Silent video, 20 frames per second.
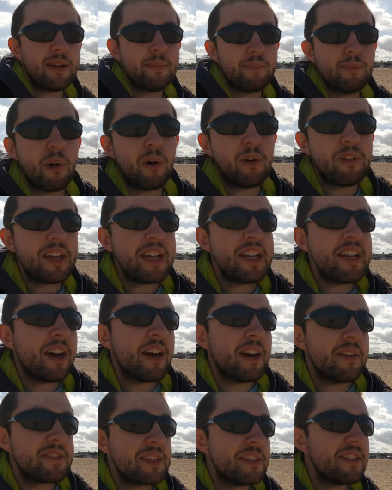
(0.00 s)
morning,
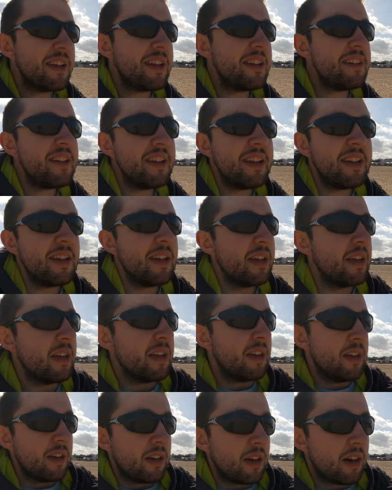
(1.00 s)
afternoon.
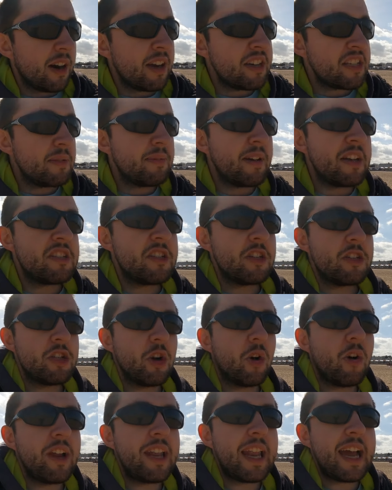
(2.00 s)
I actually went to
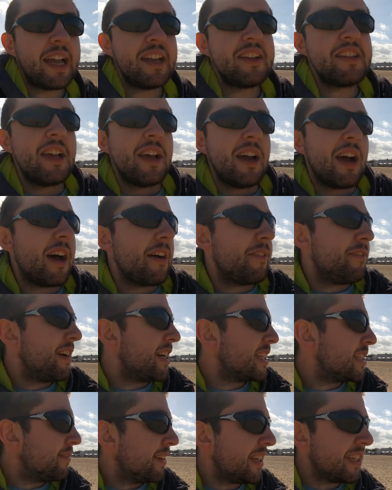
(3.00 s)
Joyland
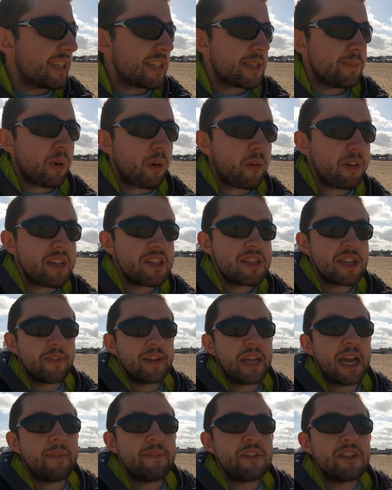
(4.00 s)
first thing this morning, so if
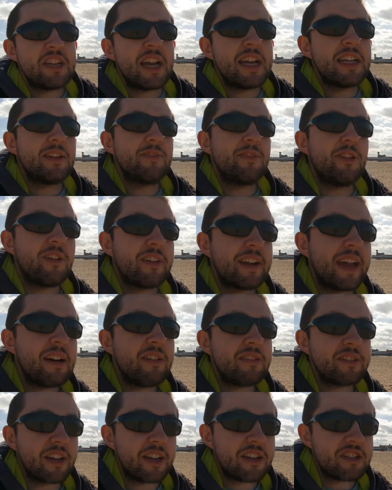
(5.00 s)
you haven't checked the vlog
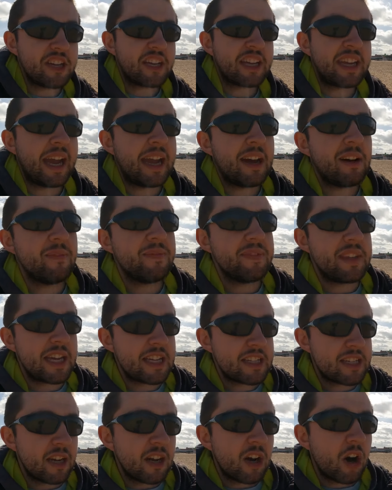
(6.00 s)
out, go check it out.
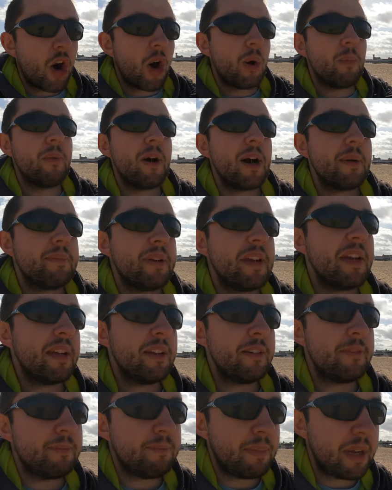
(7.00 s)
There's on my
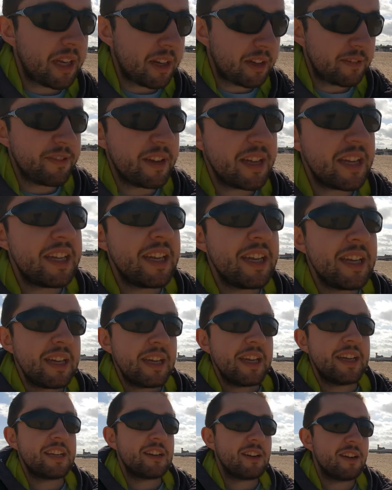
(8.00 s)
POV
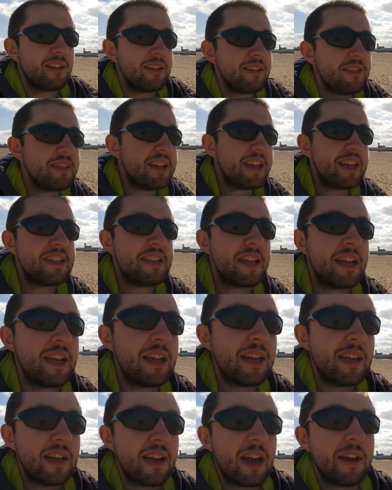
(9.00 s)
included
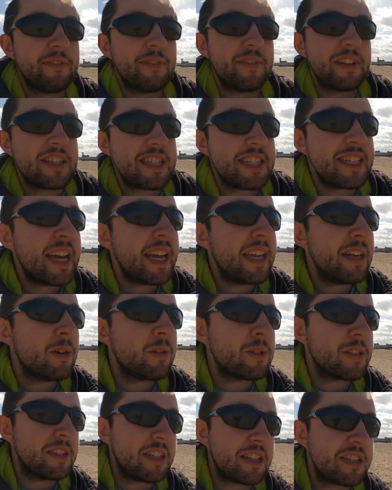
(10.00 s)
from the
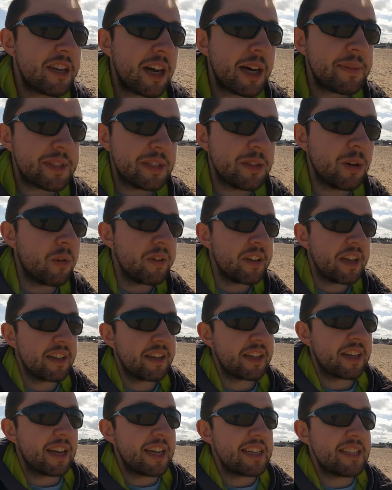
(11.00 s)
snails and the tubs and all the
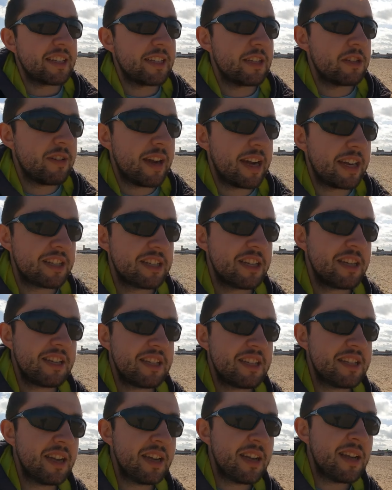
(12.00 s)
other classic
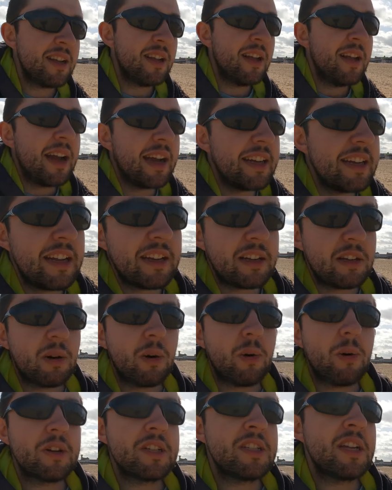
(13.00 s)
attractions. And then of
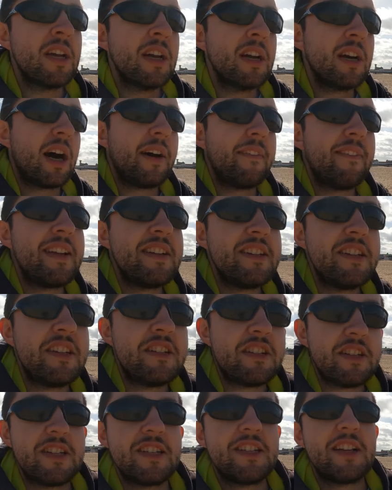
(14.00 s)
course I've literally
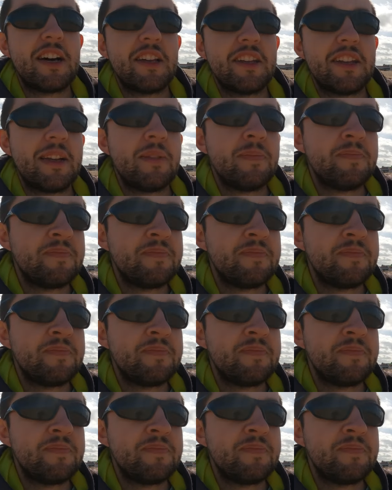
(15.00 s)
just done